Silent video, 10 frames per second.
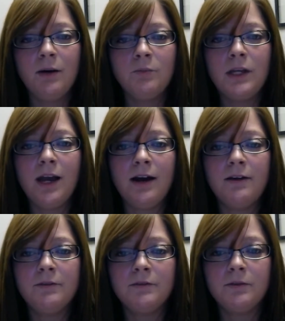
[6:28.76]
We
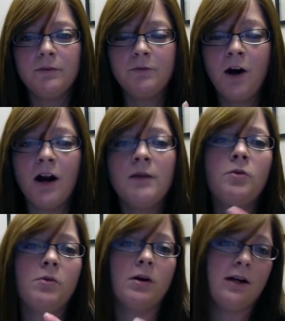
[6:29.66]
have far
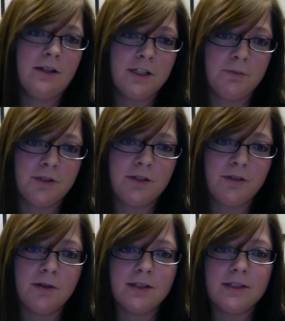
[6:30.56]
more eligible
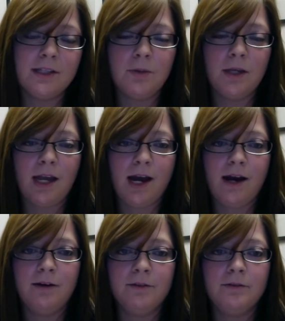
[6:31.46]
students than we
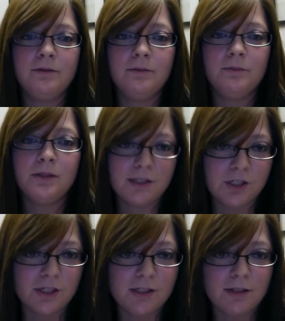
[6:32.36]
have
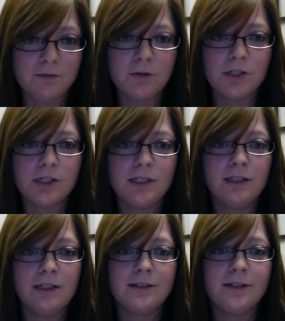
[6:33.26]
positions, unfortunately.